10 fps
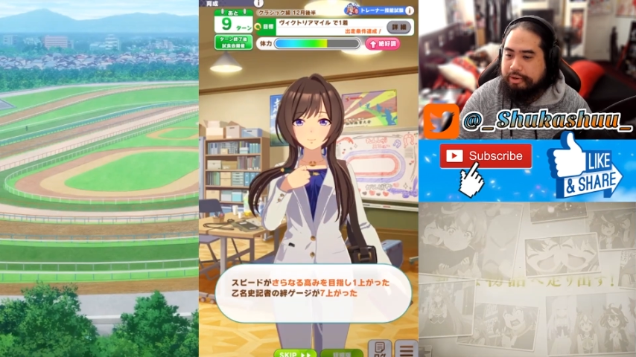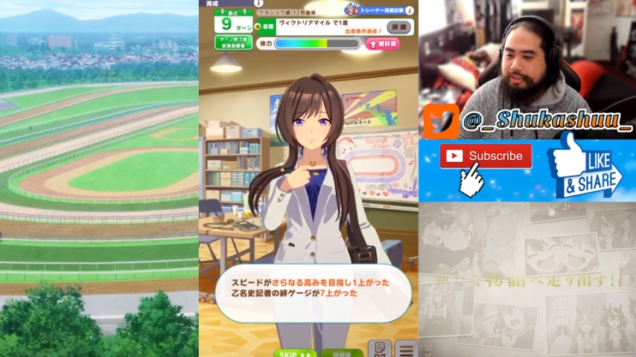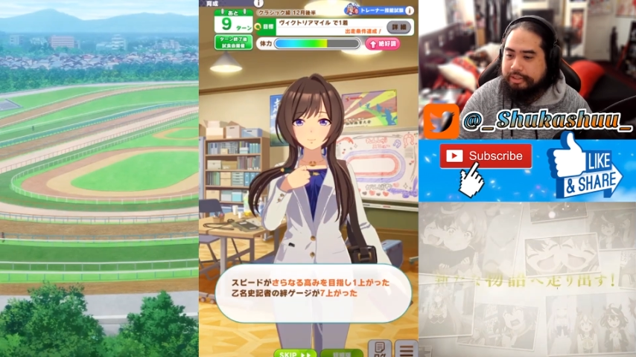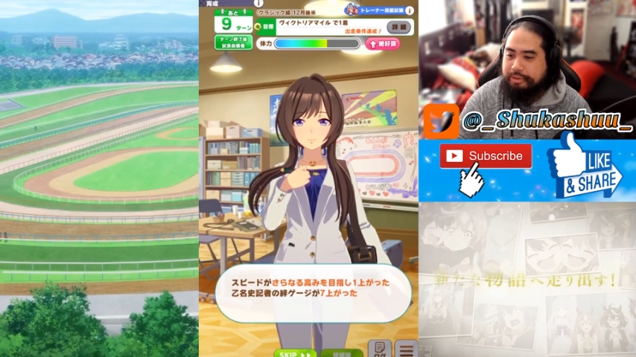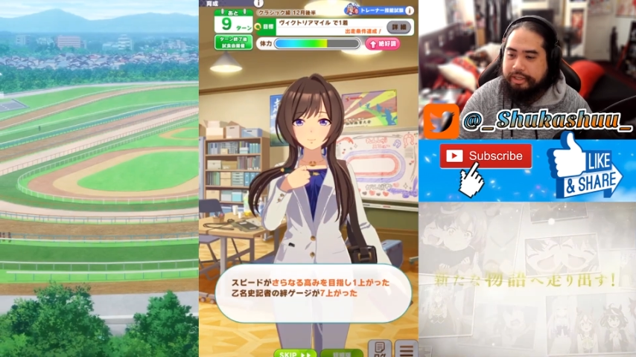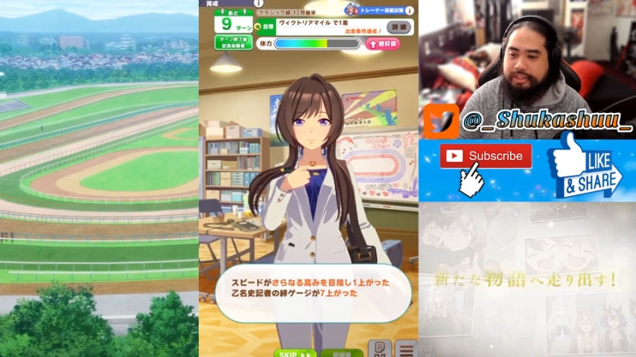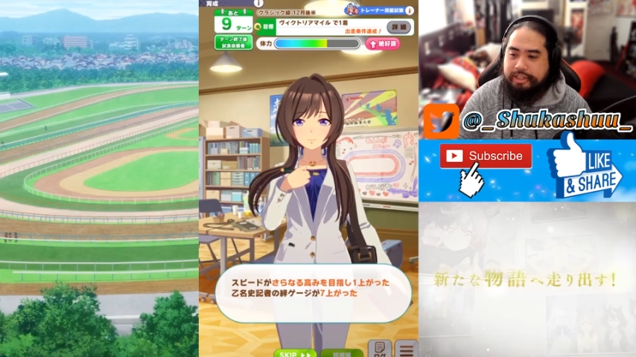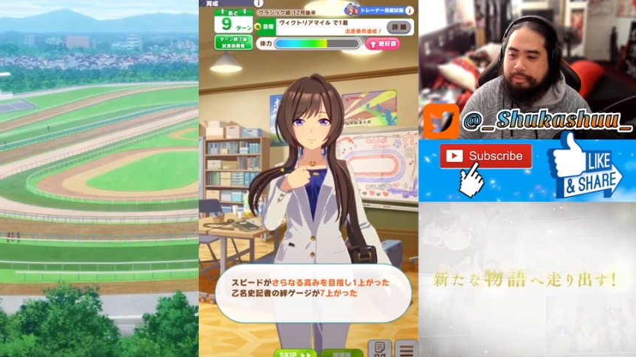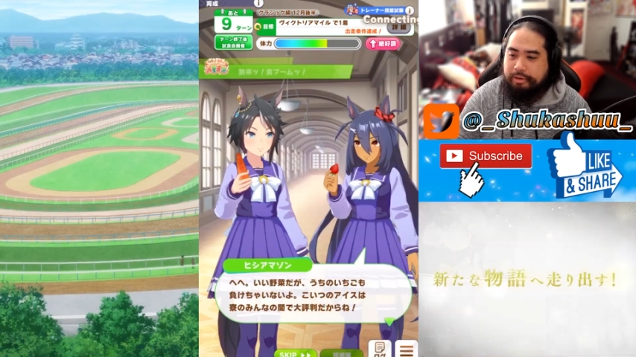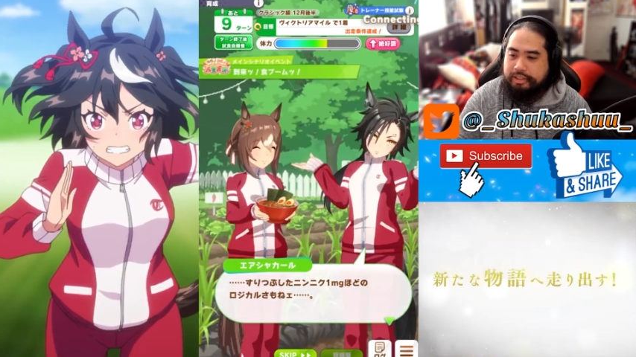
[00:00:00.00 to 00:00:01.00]
to Great
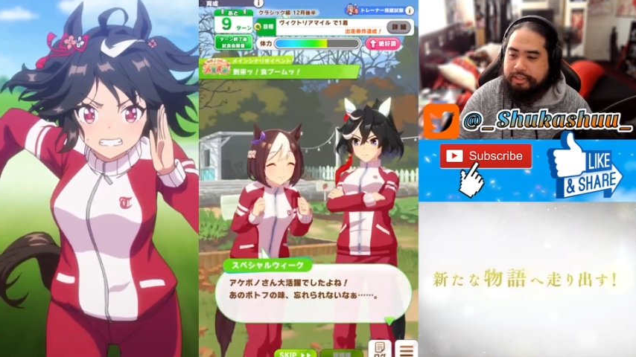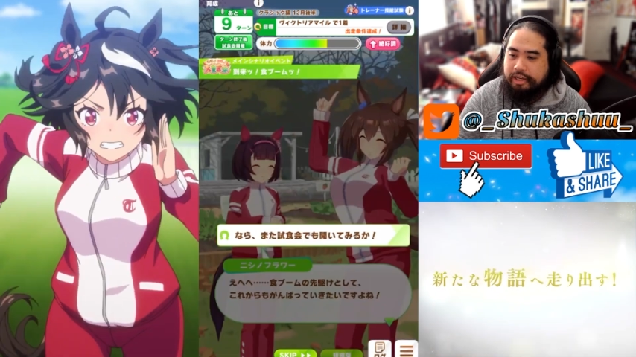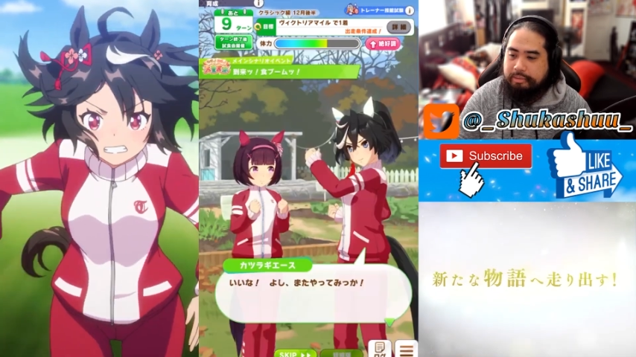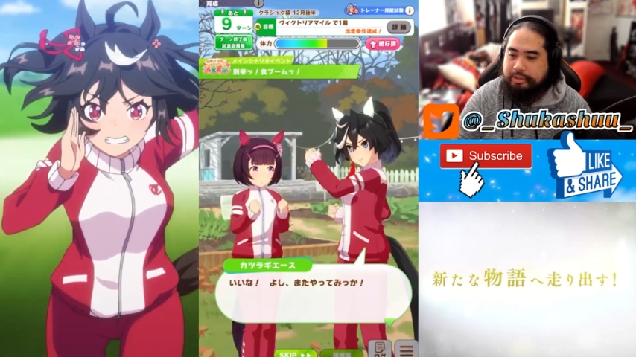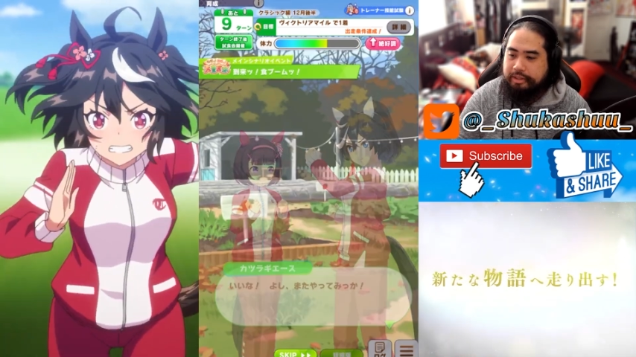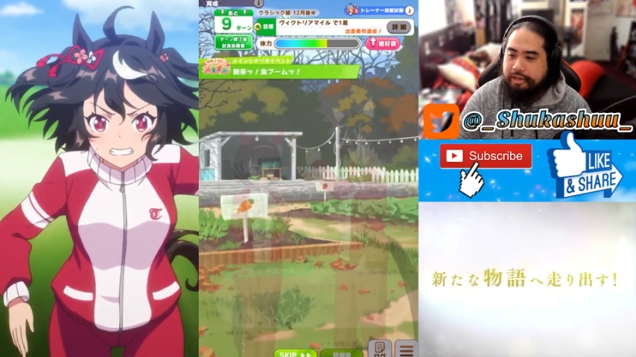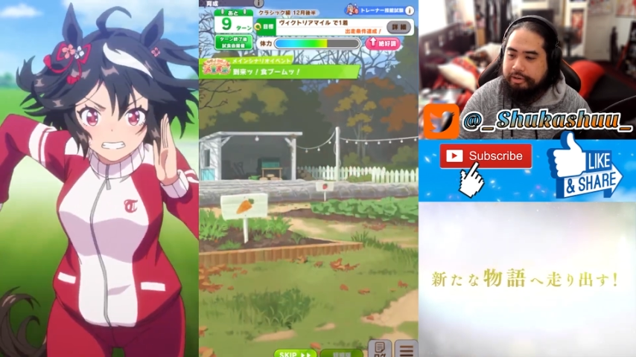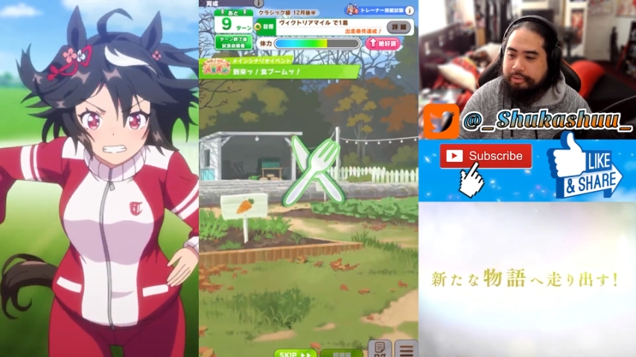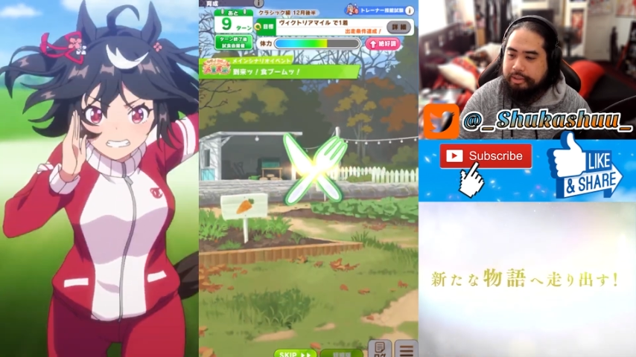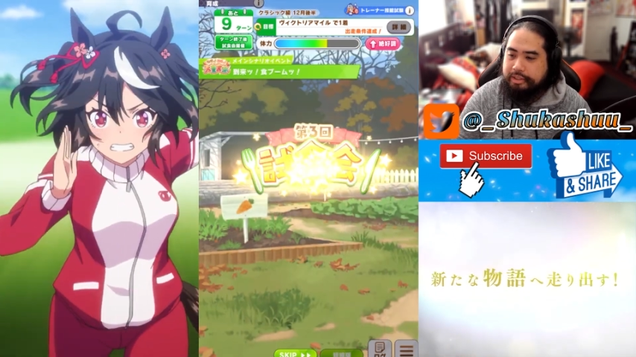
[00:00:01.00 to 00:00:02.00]
Escape on this time
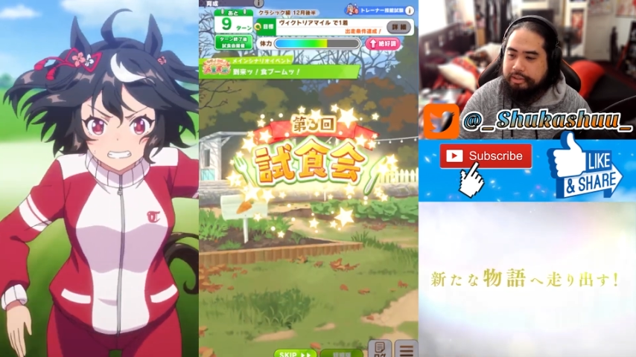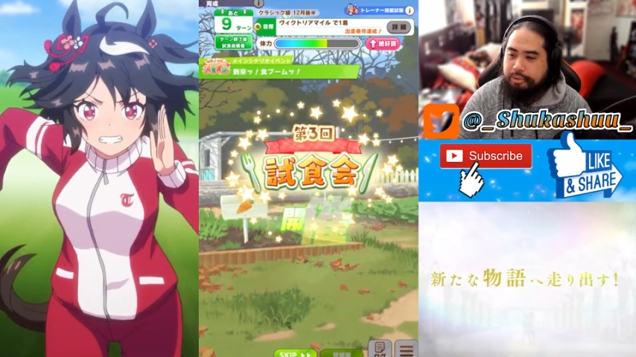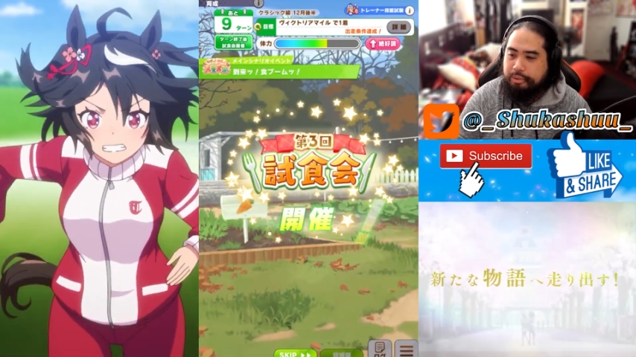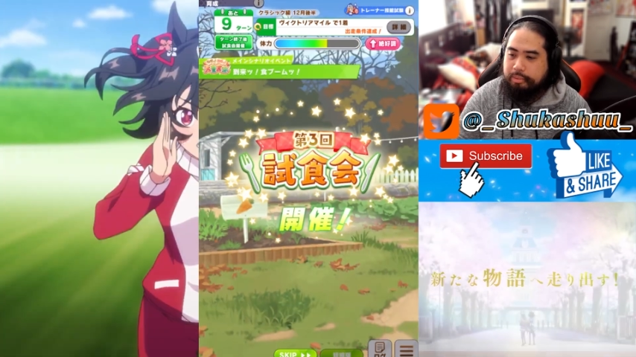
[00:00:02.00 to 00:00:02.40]
scenario, it's still doable